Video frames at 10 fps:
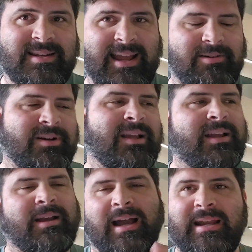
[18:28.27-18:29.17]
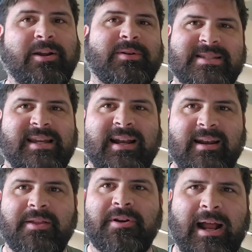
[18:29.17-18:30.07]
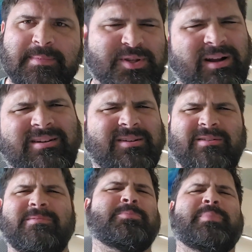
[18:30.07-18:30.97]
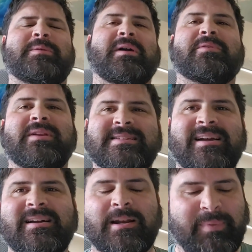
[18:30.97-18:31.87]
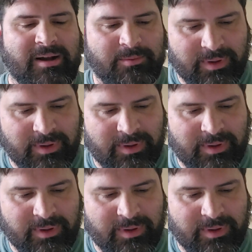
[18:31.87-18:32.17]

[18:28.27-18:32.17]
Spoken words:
Now, I know it's not another knob squad. And you're going, well, Big Mek, what are you talking about?